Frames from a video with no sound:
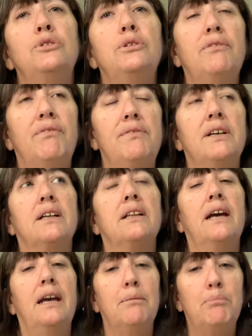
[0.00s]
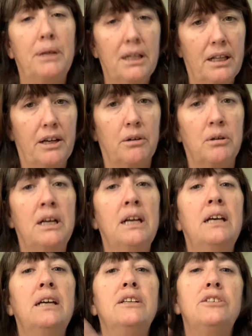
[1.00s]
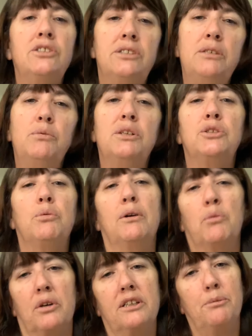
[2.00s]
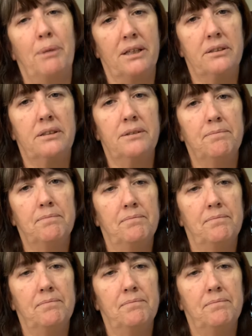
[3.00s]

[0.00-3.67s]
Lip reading: to fill a pillow to see which one works best.